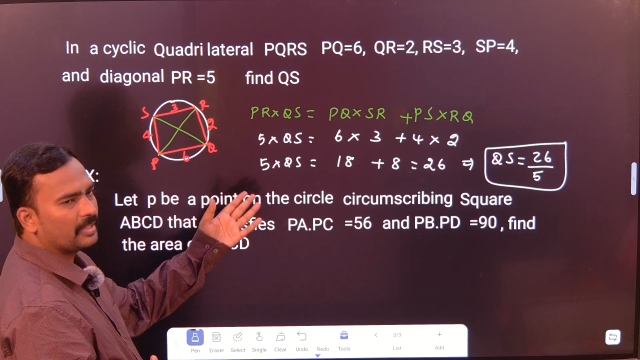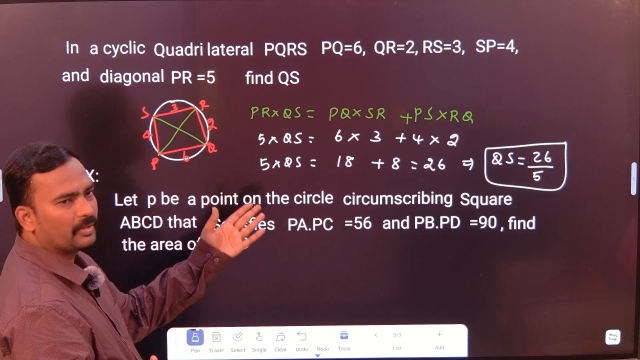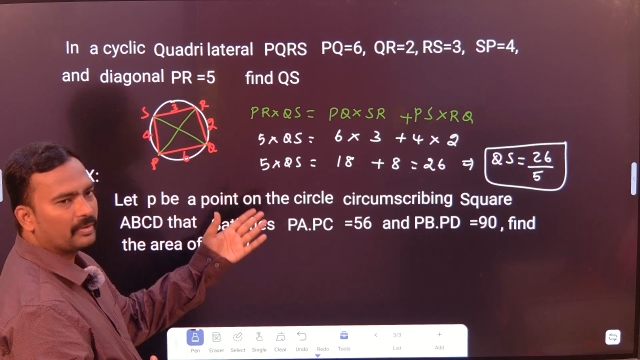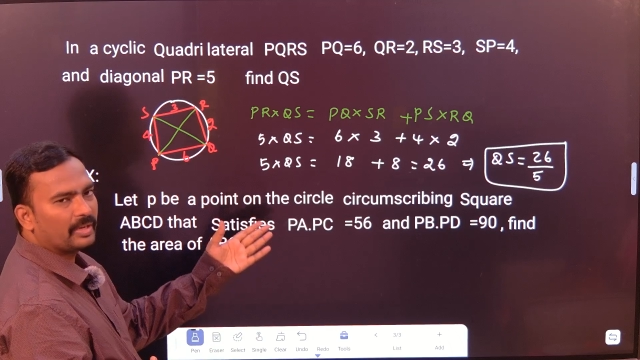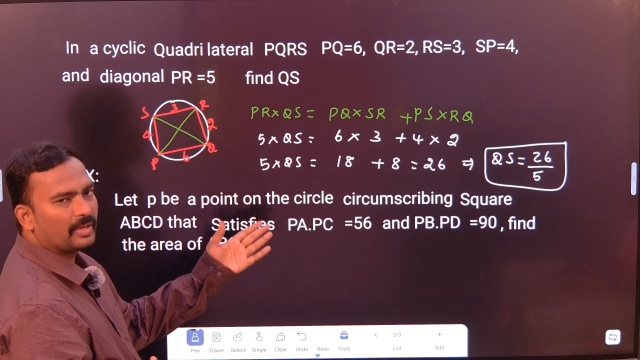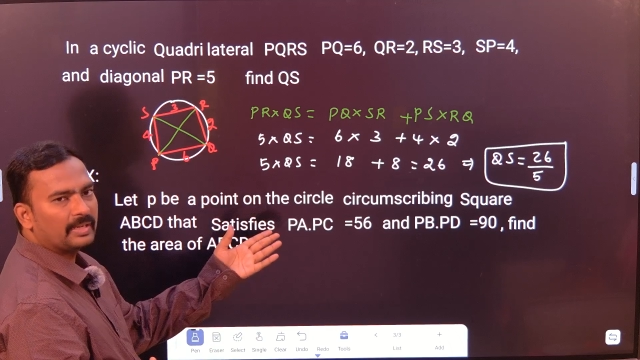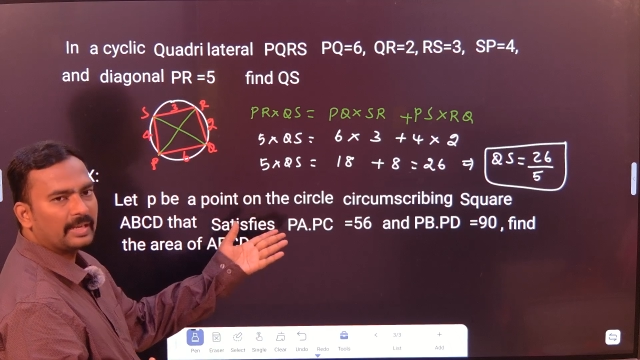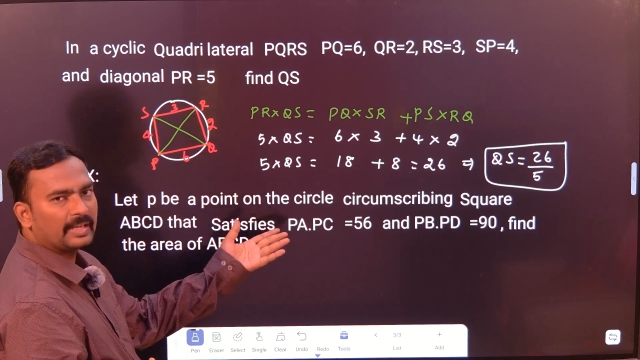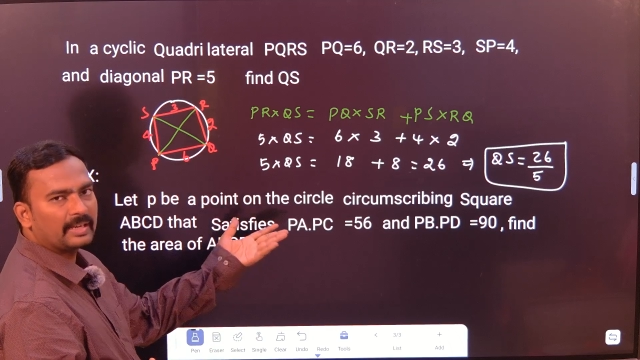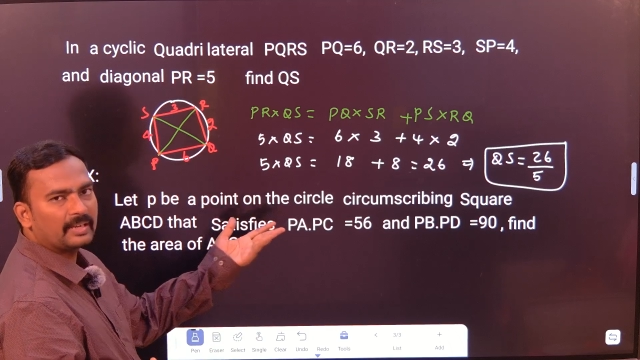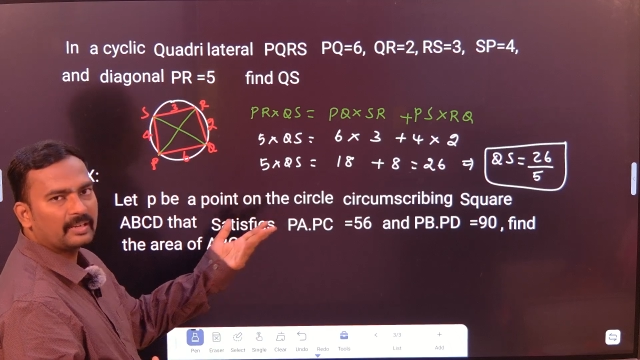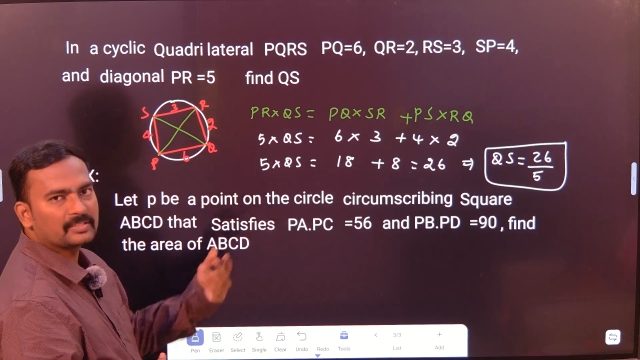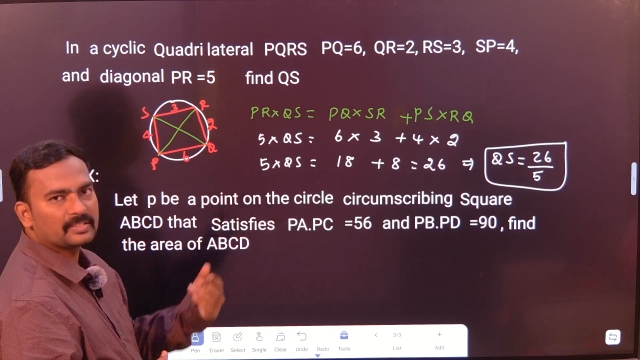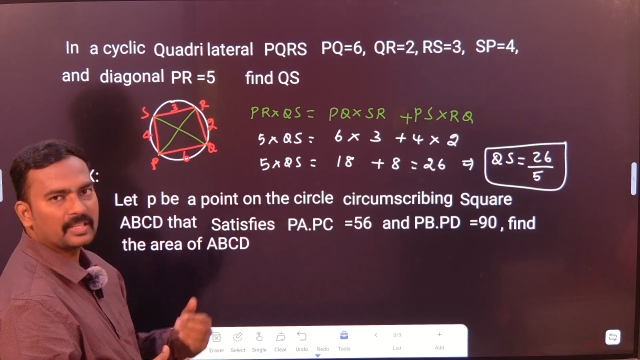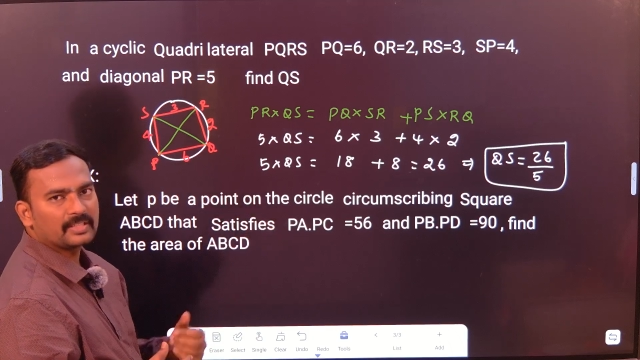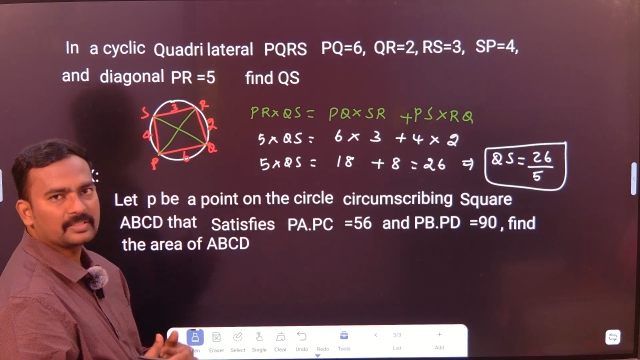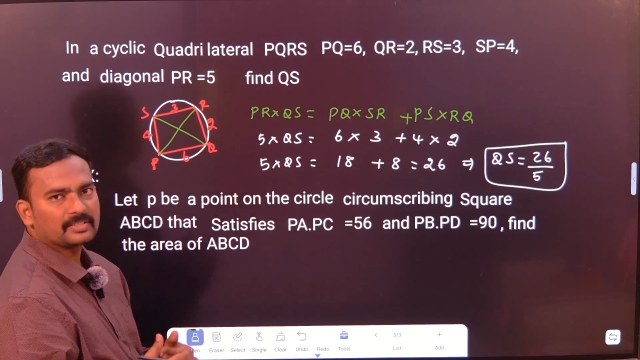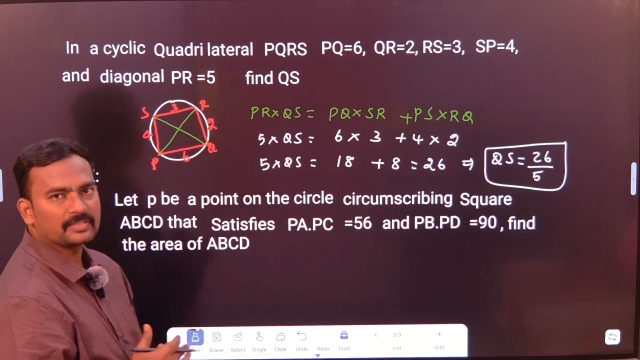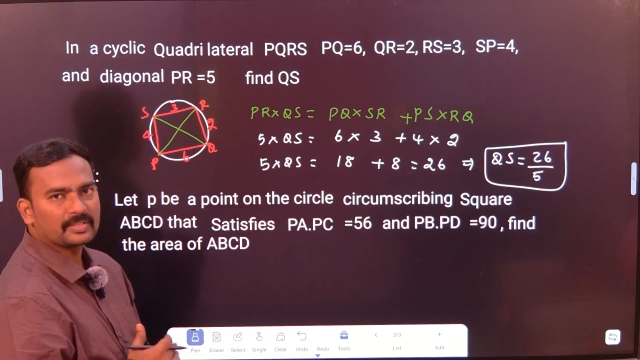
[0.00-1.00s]
You can take it as
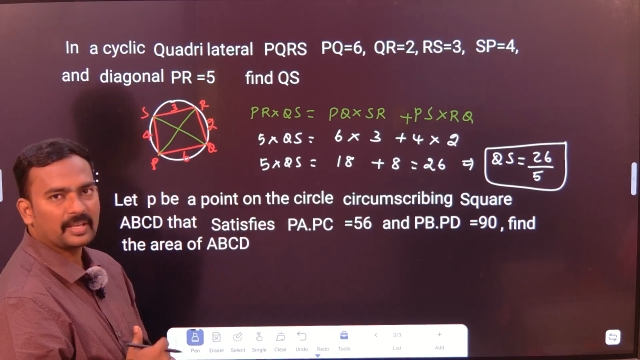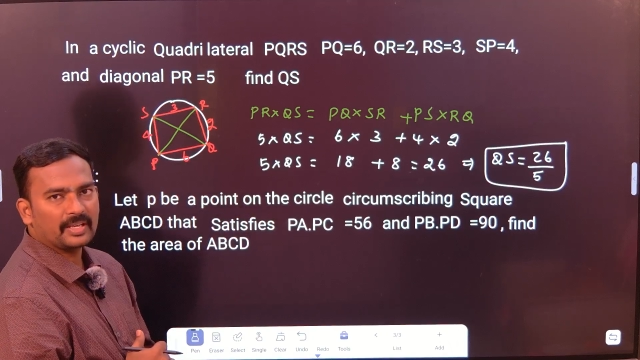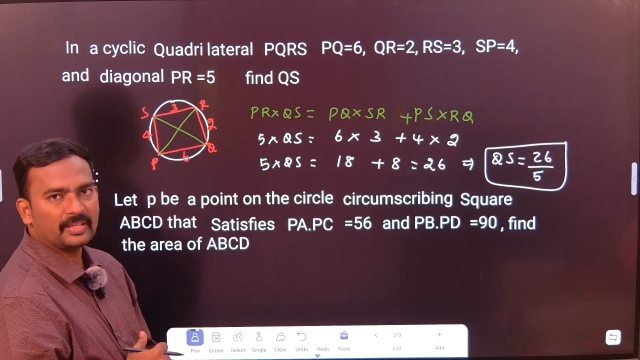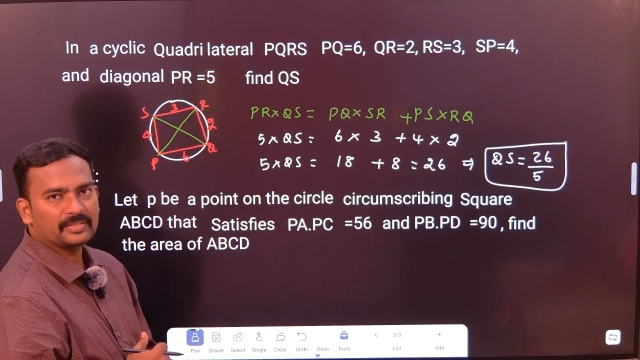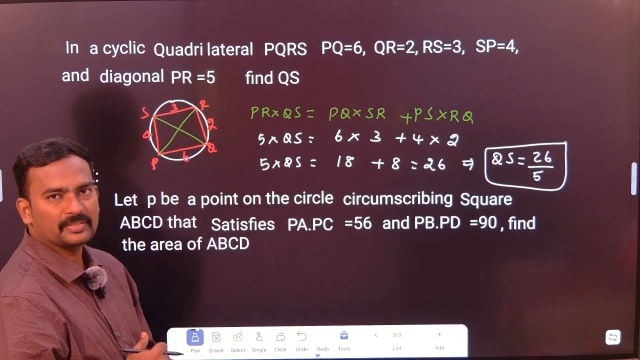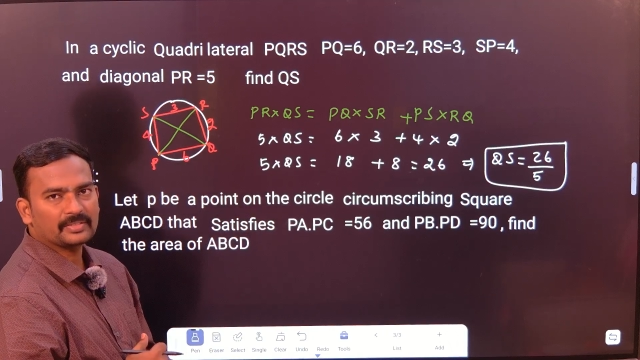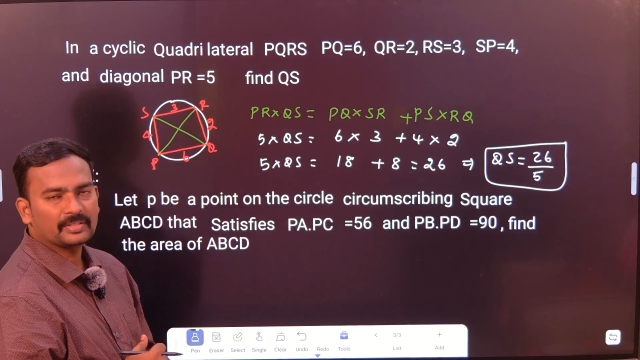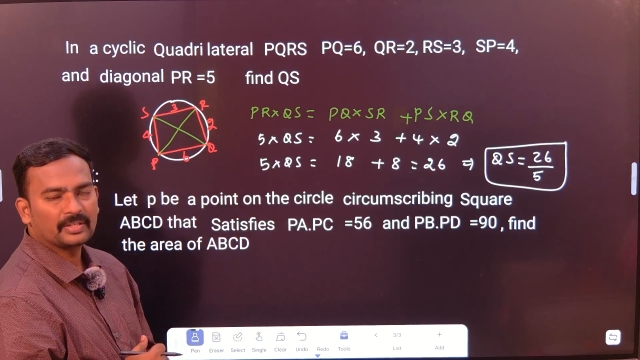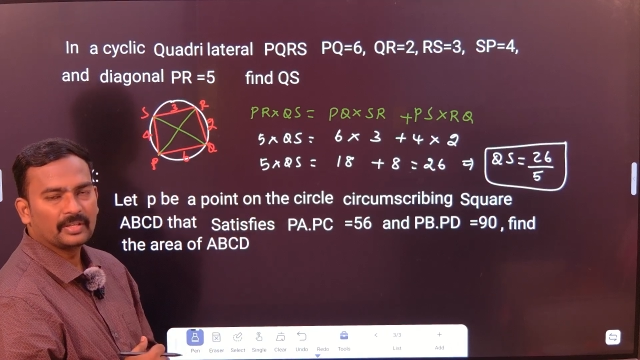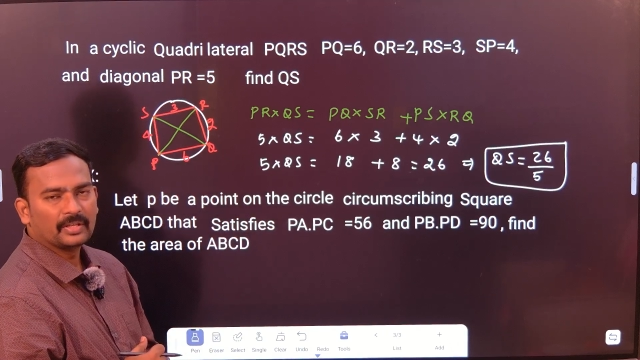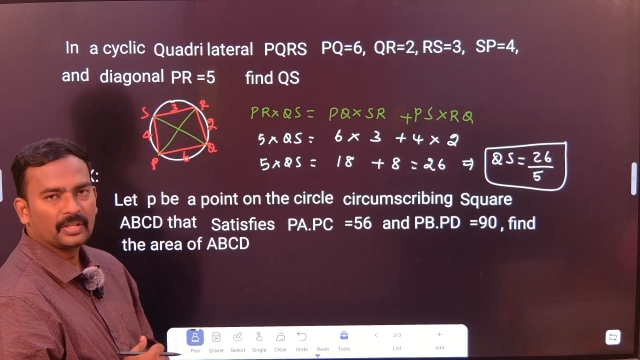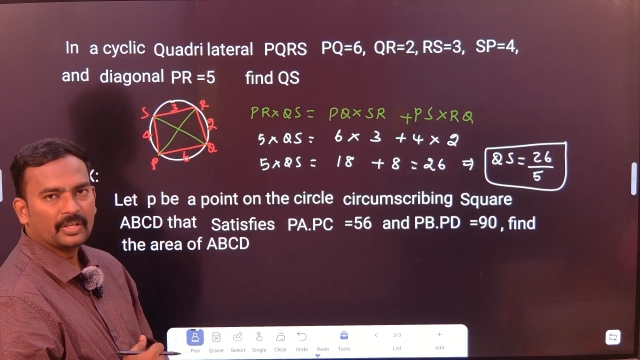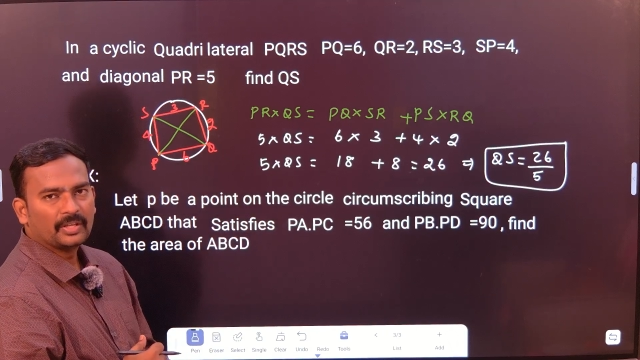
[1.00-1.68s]
exercise.